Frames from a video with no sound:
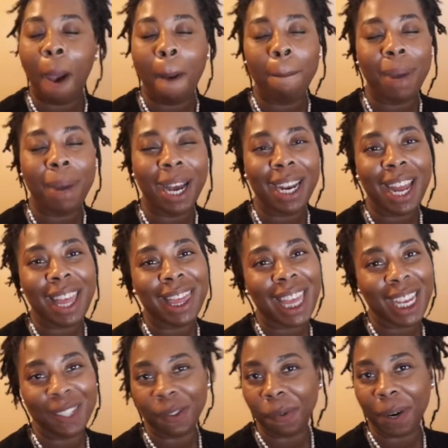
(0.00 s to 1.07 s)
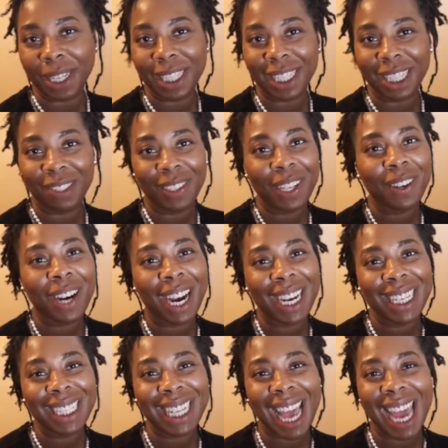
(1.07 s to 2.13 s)
But thanks for watching this video,
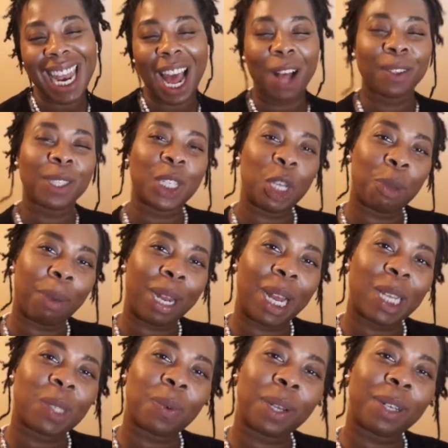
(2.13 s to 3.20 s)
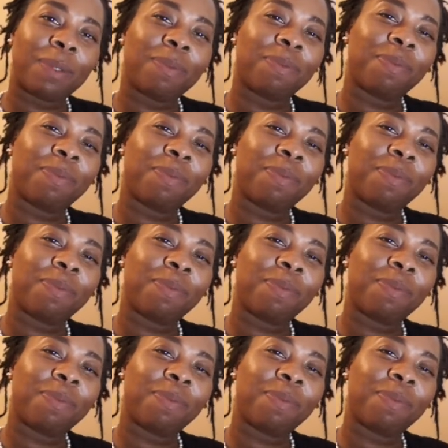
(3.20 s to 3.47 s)
guys, and I'll see you in my next one.